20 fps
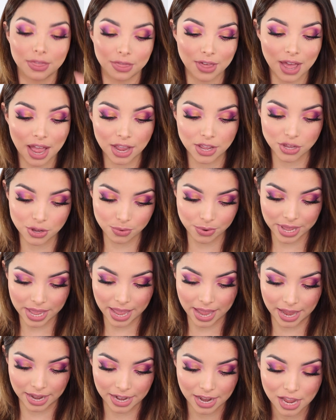that you
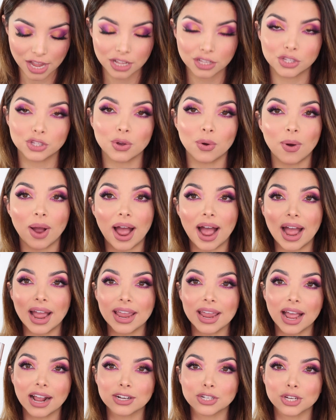can. So
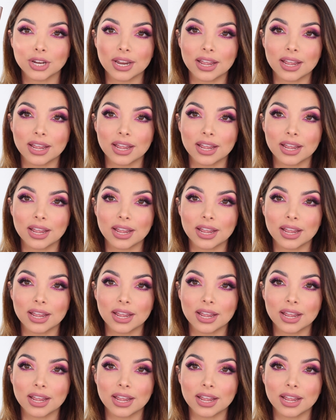I